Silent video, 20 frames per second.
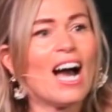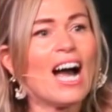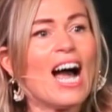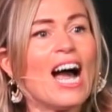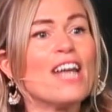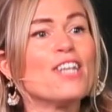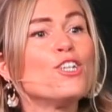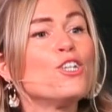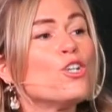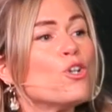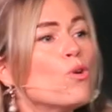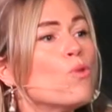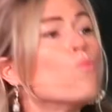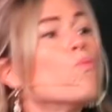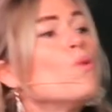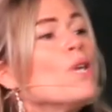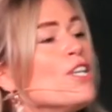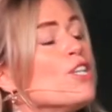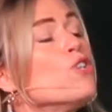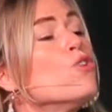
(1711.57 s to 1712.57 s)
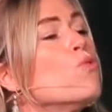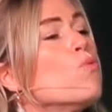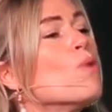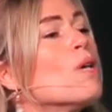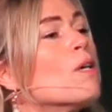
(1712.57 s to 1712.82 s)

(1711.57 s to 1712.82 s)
You, we, you will